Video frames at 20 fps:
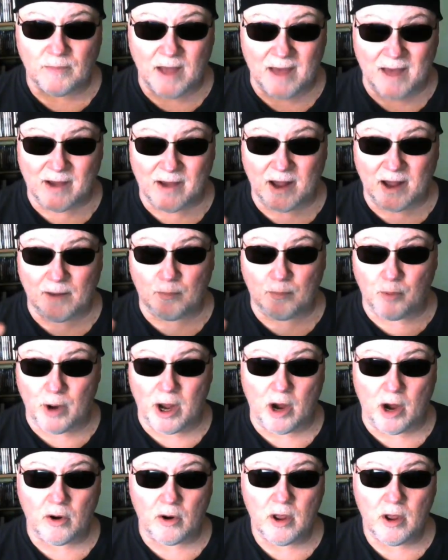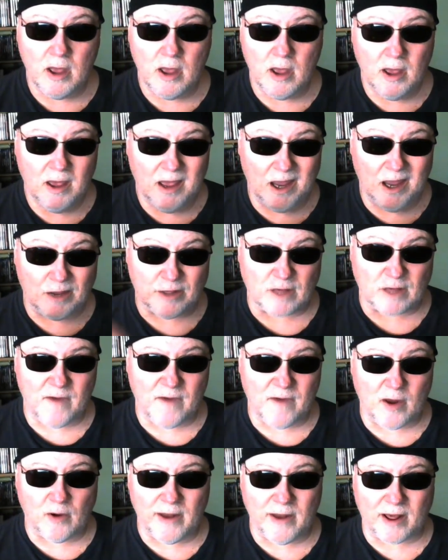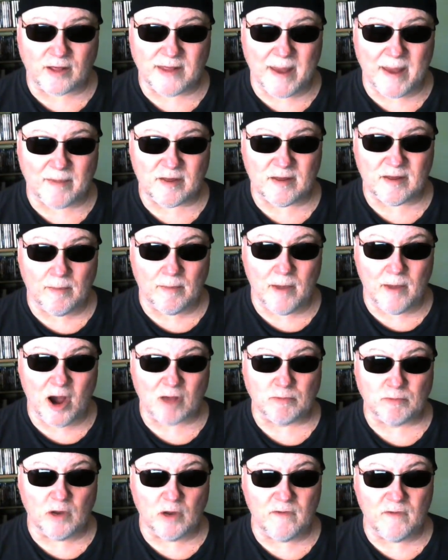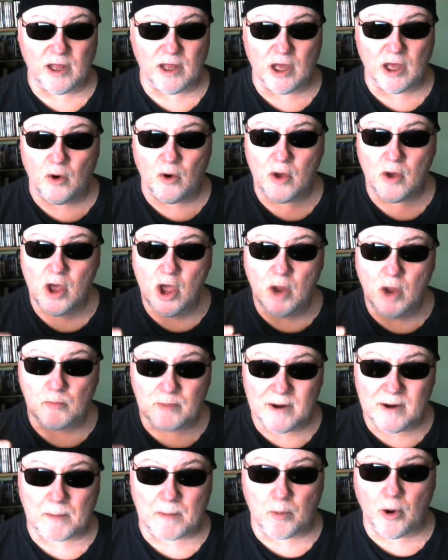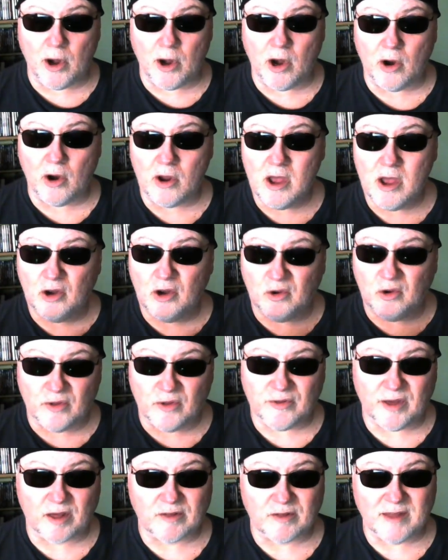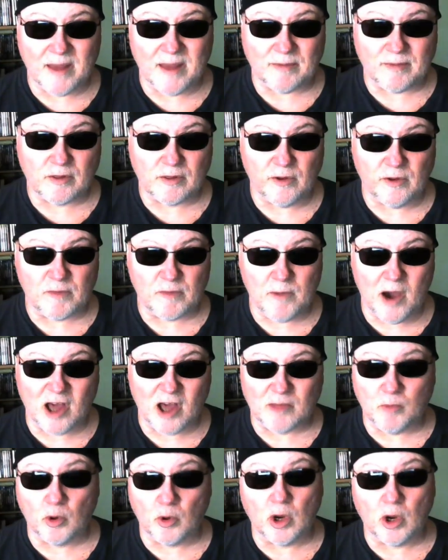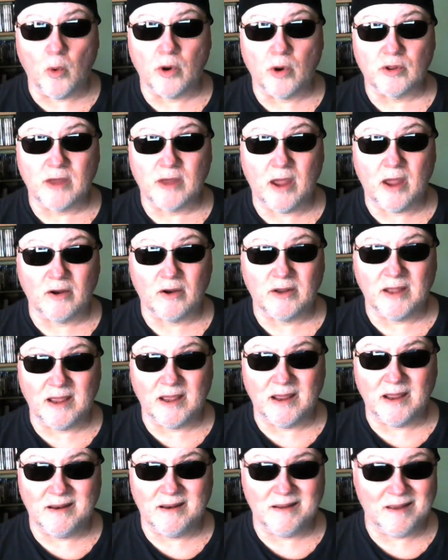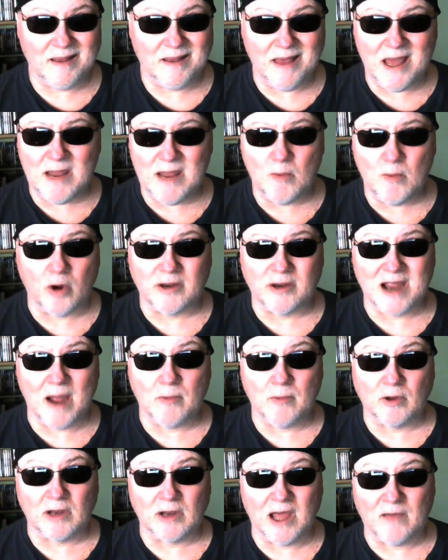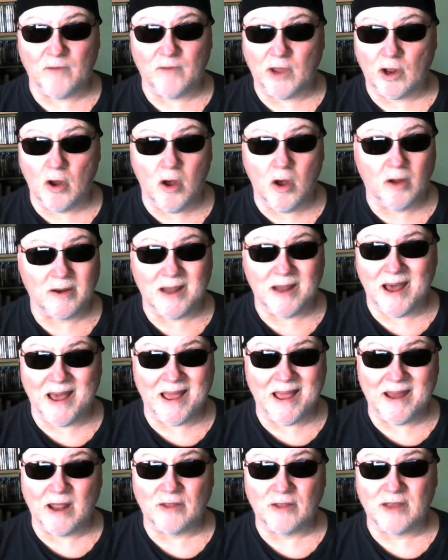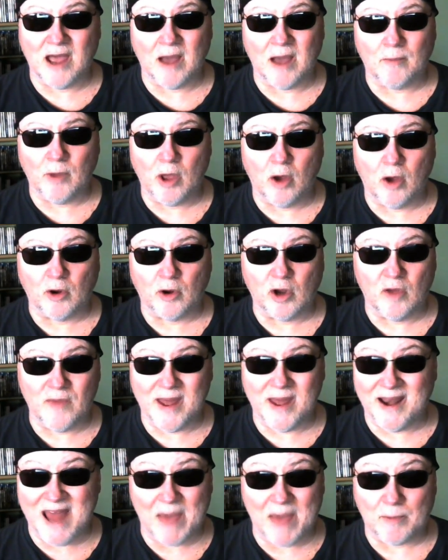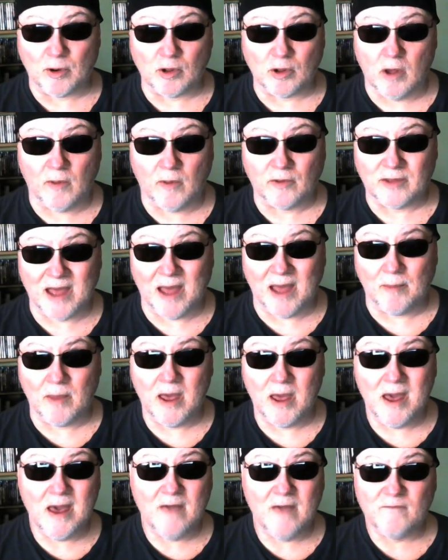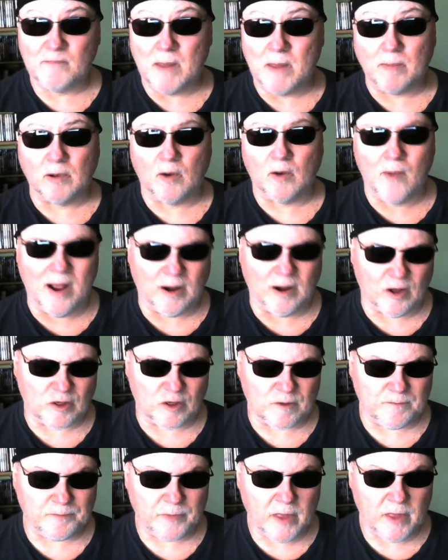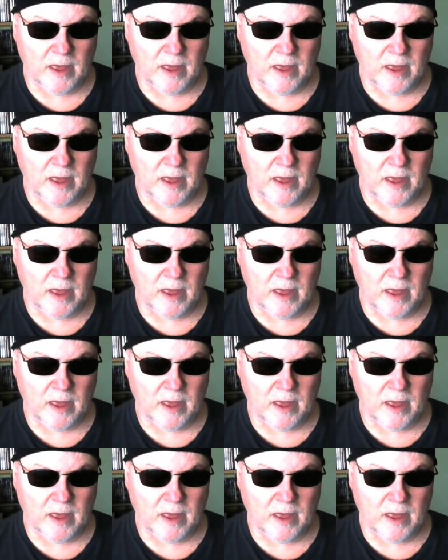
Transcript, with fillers: I've got a prayer and six vital next steps in the box below the video. Pray the prayer do the six steps as soon as possible. No one's guaranteed any more time in your life. We could all die anytime. We all know that it happens all the time. People around us.